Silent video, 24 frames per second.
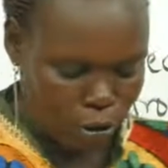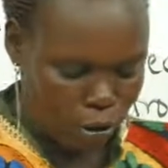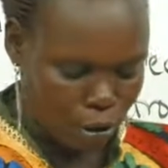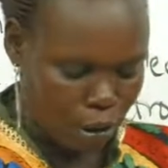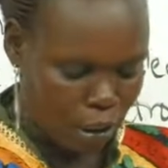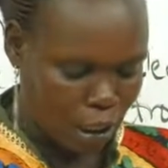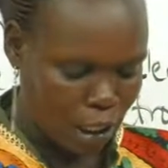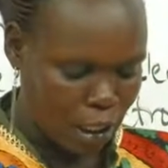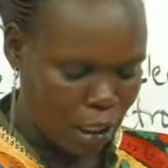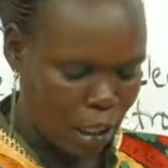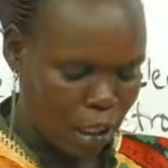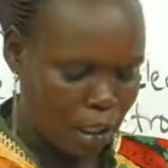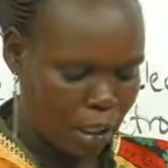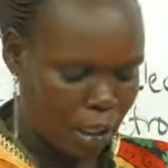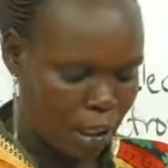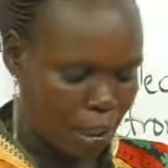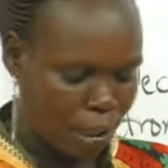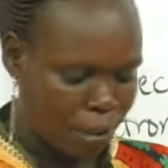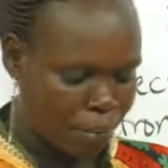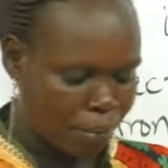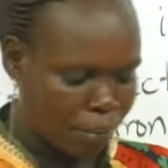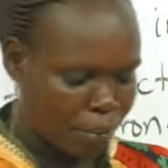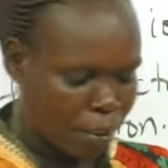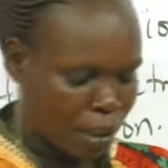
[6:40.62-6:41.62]
say that
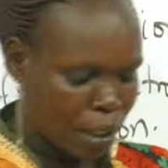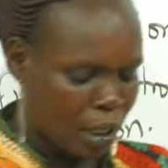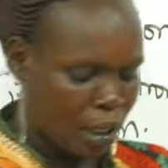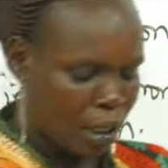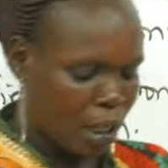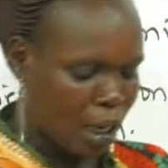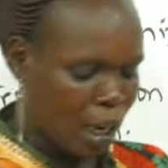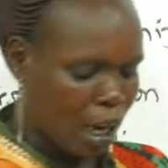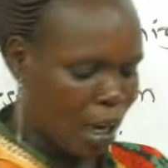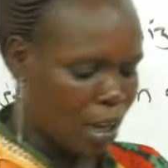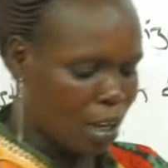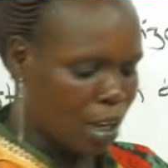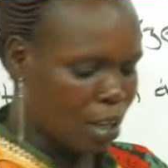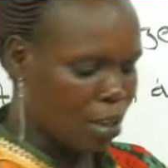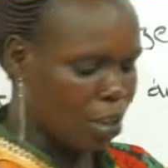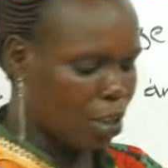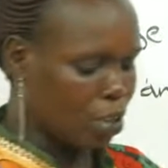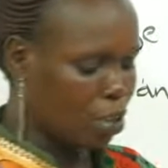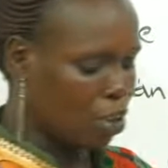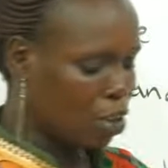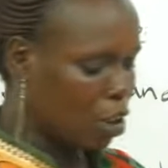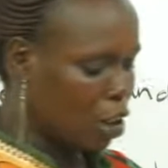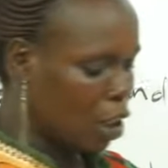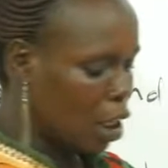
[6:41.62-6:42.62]
the
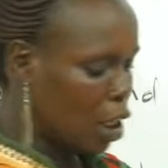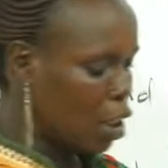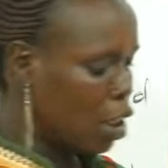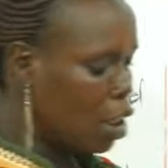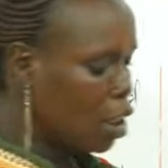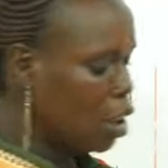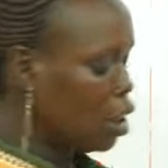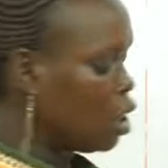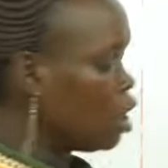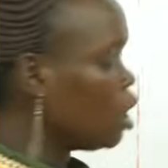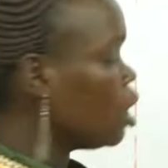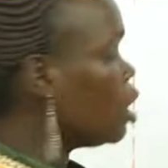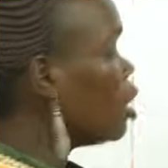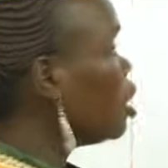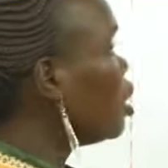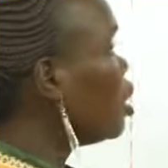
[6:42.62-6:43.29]
ionization energy